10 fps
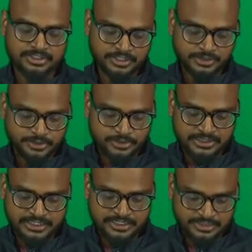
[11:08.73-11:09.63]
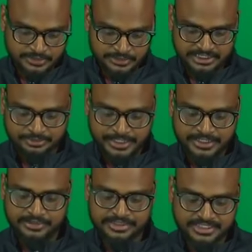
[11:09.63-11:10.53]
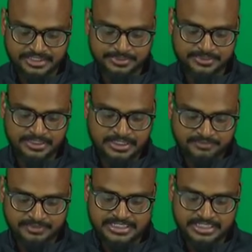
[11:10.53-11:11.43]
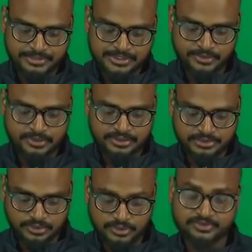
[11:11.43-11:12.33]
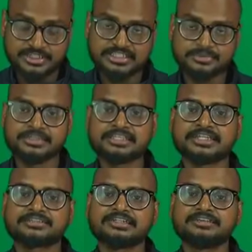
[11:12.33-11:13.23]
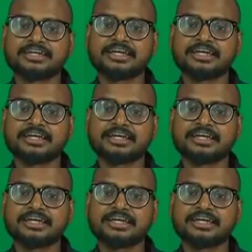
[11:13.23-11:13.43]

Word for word: you took that you separate into steps first step is solved so first step is actually